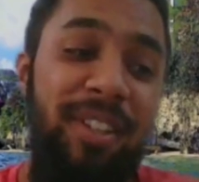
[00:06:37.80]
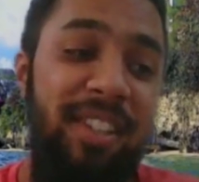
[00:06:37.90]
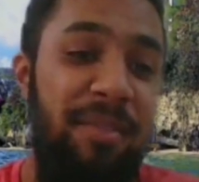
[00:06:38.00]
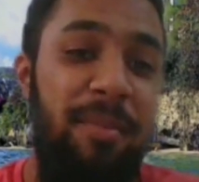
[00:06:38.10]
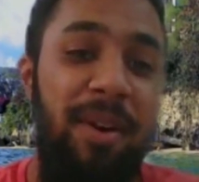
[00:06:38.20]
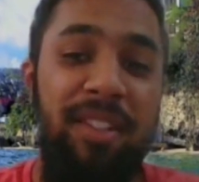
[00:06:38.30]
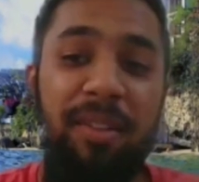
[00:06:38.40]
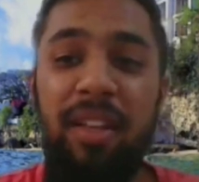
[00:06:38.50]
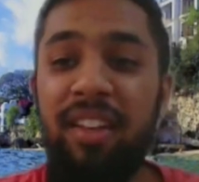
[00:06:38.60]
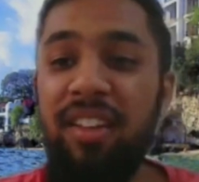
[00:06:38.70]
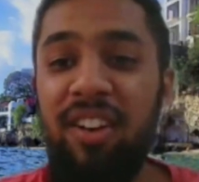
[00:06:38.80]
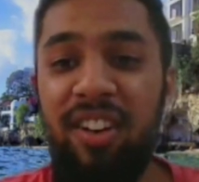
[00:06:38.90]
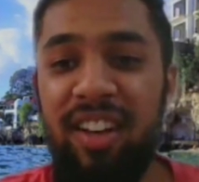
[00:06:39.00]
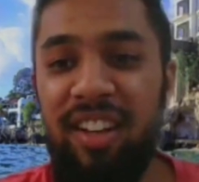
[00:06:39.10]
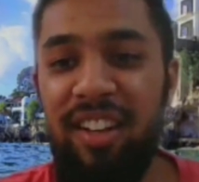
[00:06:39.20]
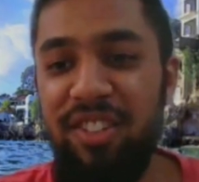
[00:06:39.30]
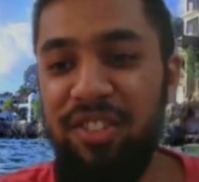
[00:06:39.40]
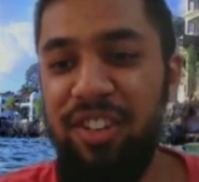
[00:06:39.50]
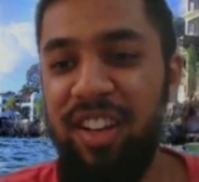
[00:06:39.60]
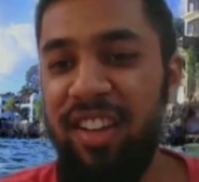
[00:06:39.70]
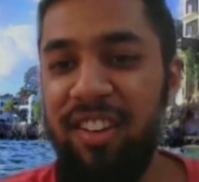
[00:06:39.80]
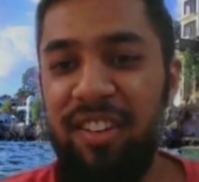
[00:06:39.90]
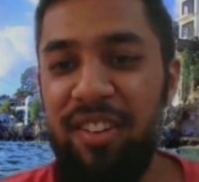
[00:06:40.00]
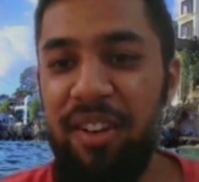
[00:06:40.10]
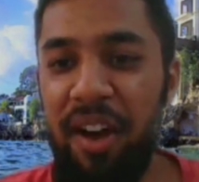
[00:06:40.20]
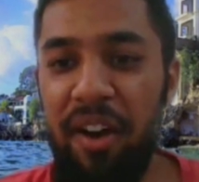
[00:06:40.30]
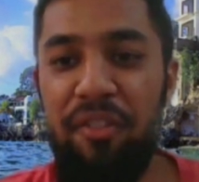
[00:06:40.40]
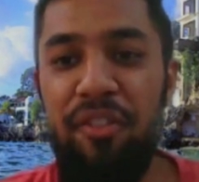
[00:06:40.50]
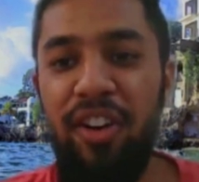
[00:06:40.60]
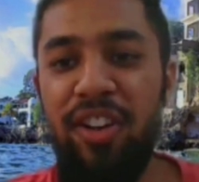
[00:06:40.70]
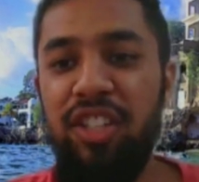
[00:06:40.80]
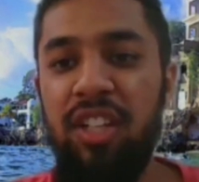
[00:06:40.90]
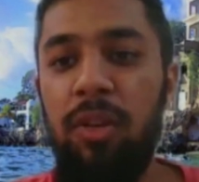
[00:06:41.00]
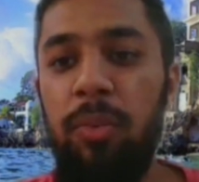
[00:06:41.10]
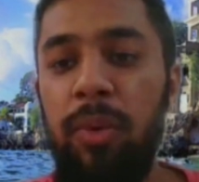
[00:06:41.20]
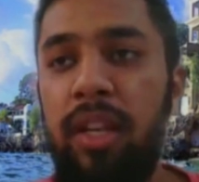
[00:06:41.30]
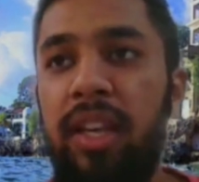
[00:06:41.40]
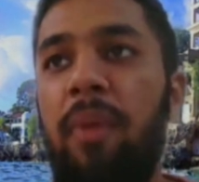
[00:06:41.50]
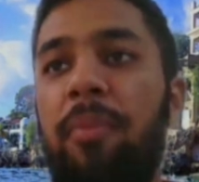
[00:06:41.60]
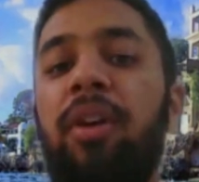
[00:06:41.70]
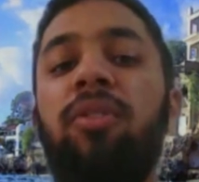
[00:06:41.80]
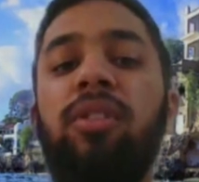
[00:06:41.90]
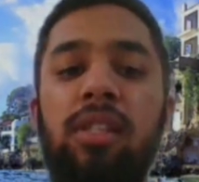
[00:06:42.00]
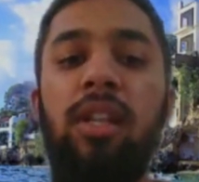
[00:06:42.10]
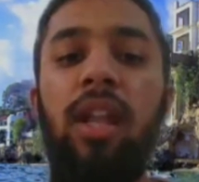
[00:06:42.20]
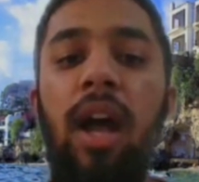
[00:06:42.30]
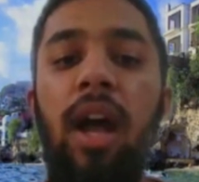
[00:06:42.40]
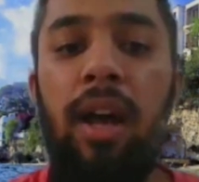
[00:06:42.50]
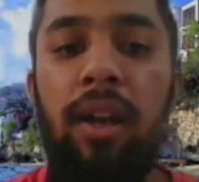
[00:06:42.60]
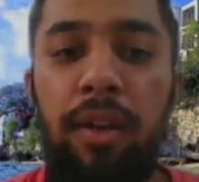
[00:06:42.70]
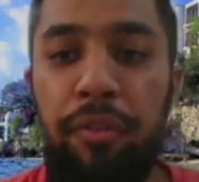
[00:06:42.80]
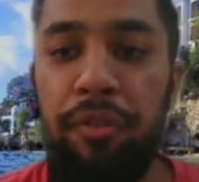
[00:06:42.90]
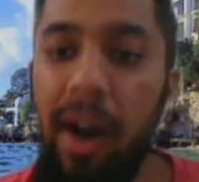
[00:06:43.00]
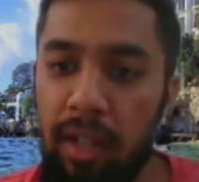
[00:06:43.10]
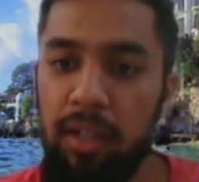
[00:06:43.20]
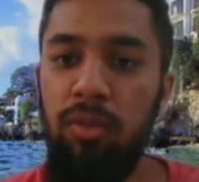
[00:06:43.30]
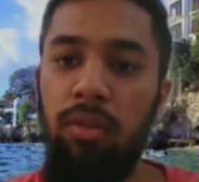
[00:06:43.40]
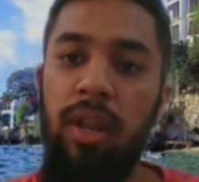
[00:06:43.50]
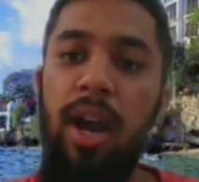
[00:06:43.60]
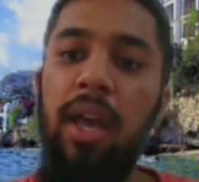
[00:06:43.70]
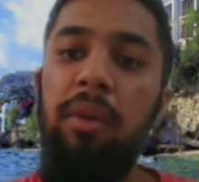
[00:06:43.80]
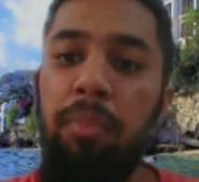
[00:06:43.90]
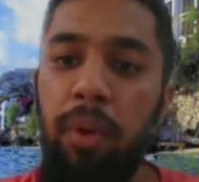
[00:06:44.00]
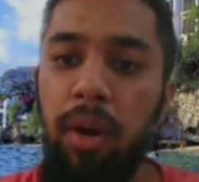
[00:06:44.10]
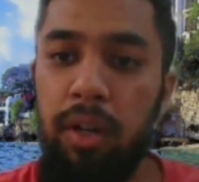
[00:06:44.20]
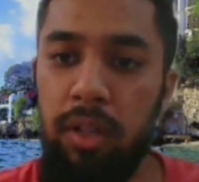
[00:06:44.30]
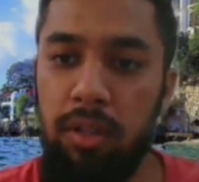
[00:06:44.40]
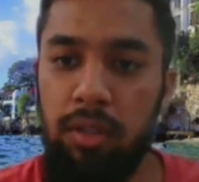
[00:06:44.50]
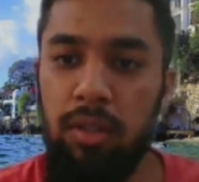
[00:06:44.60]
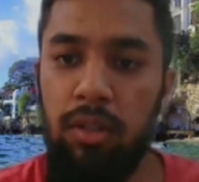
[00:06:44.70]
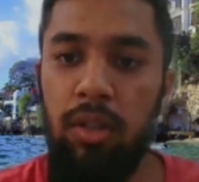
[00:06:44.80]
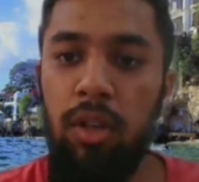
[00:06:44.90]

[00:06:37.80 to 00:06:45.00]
is a multi-billion-dollar industry, and unfortunately, we in the Caribbean don't see that value, that importance.